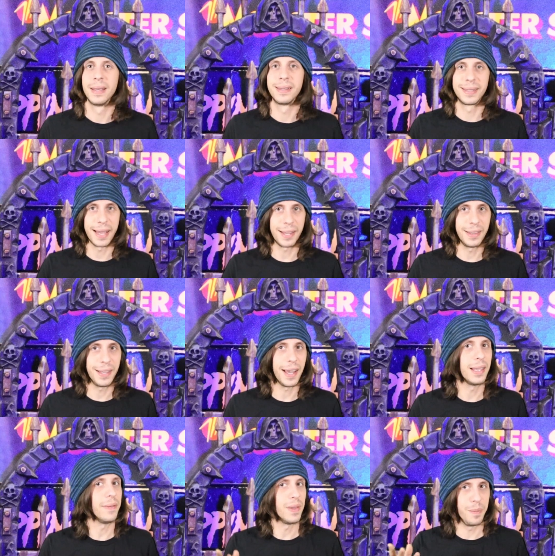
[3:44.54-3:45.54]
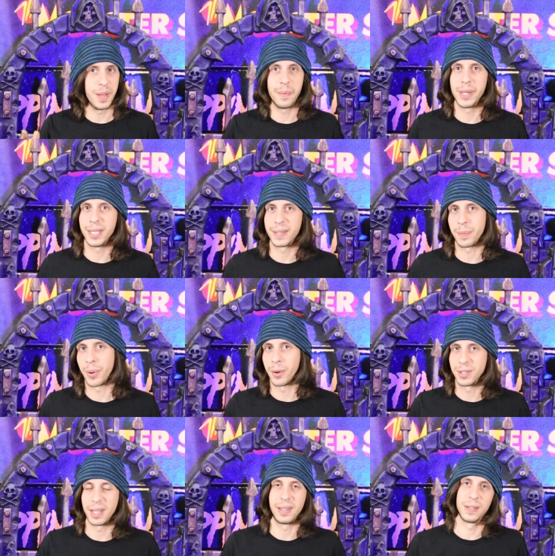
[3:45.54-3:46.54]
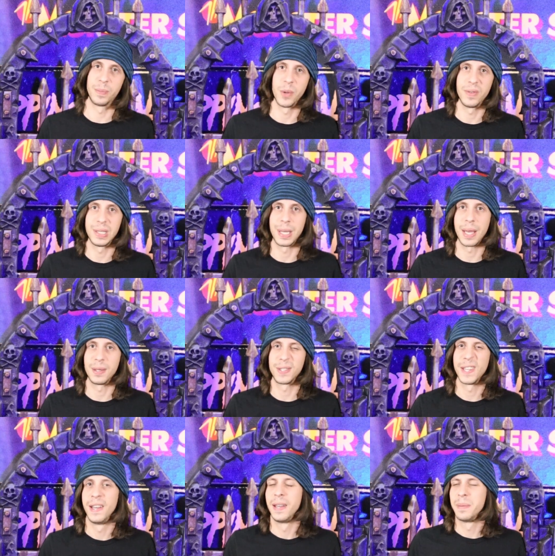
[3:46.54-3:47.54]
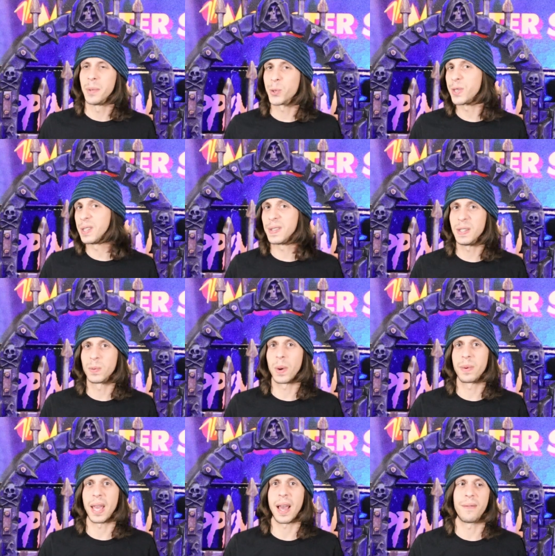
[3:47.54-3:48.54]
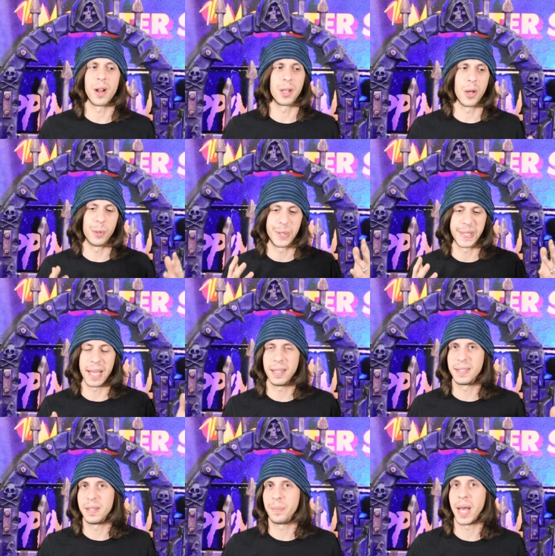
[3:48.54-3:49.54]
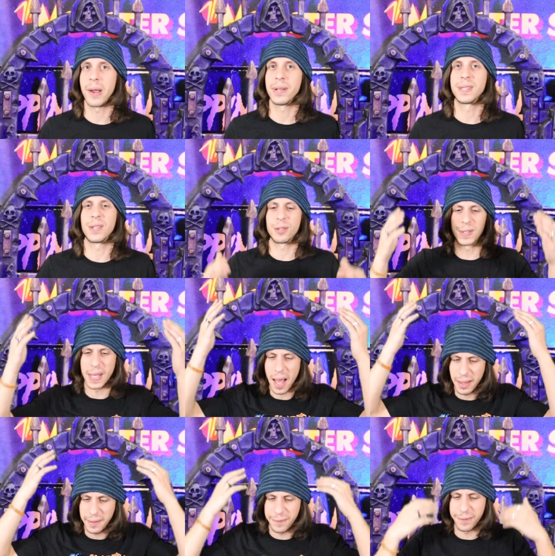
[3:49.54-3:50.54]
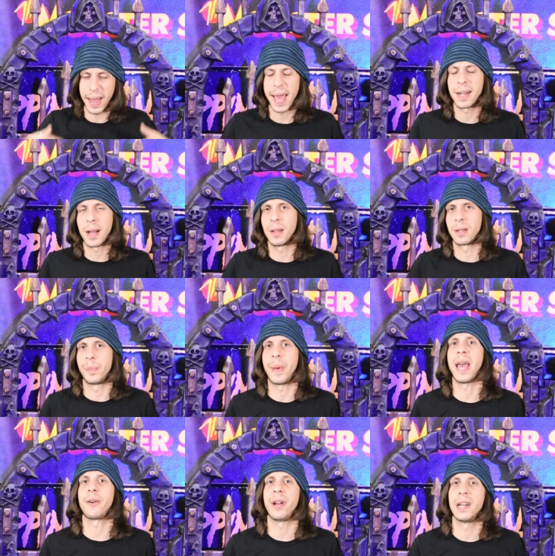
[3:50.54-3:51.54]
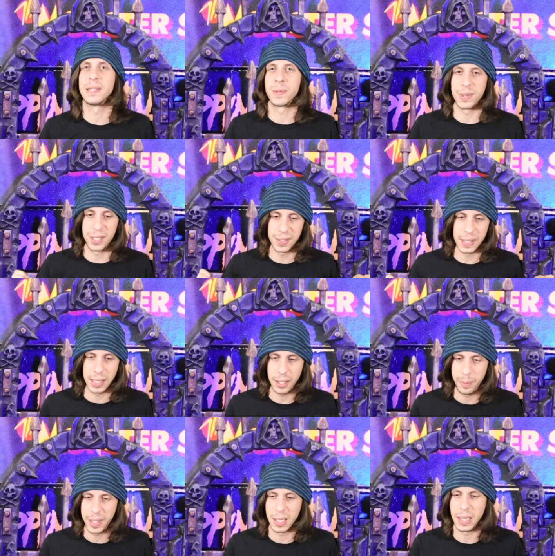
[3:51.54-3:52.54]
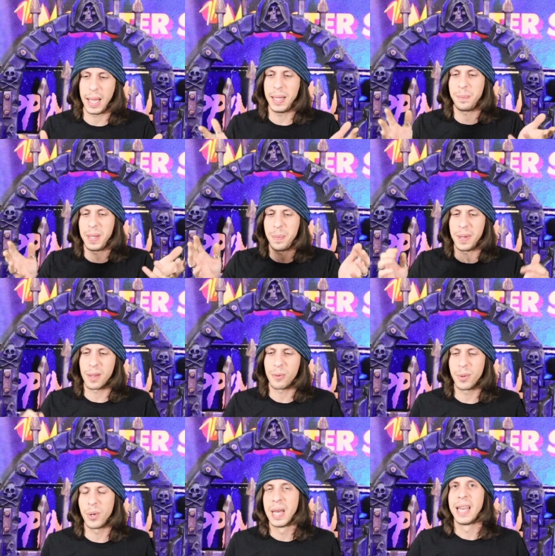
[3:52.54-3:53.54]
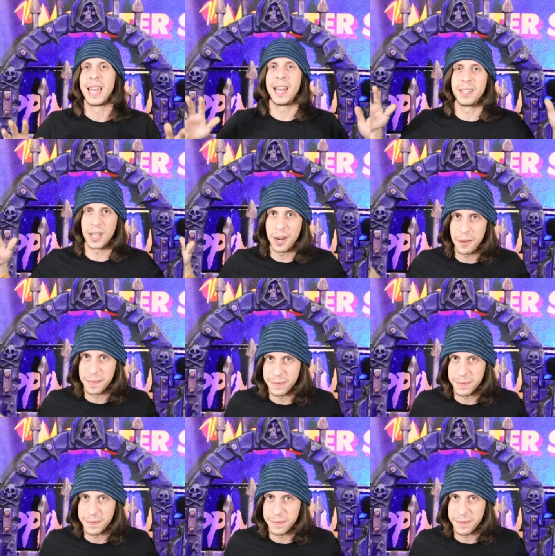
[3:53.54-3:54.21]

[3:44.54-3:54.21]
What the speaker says: Secondly, I love the minimalist approach that this movie takes. Most of the scenes where we have our ghost skeleton pirates, they're solid flat colored backgrounds with just a little bit of light peeping through and a ton of